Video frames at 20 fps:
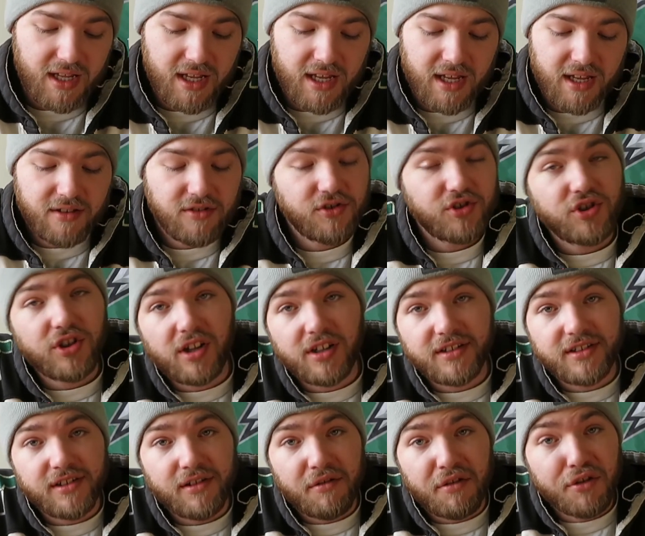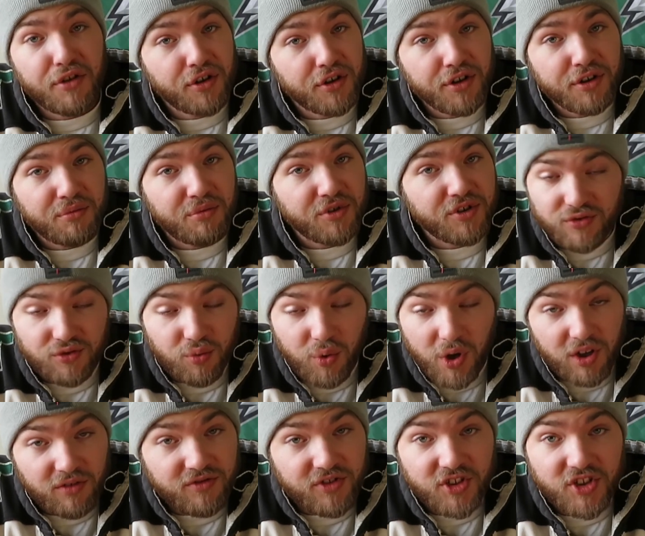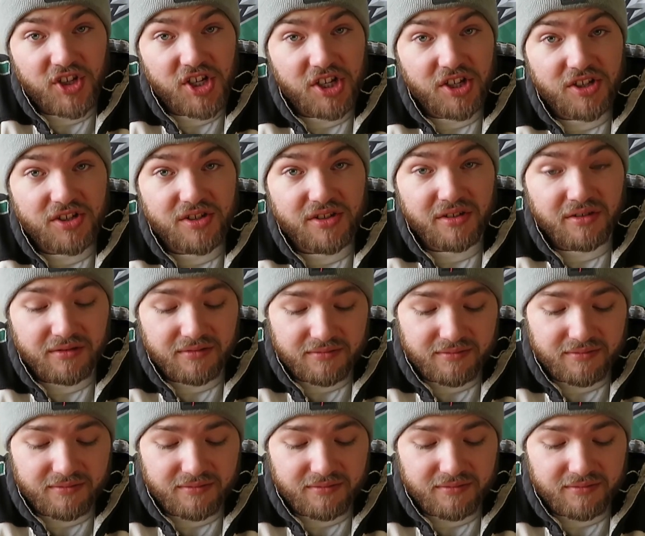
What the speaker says: And the shots in the third were 12-6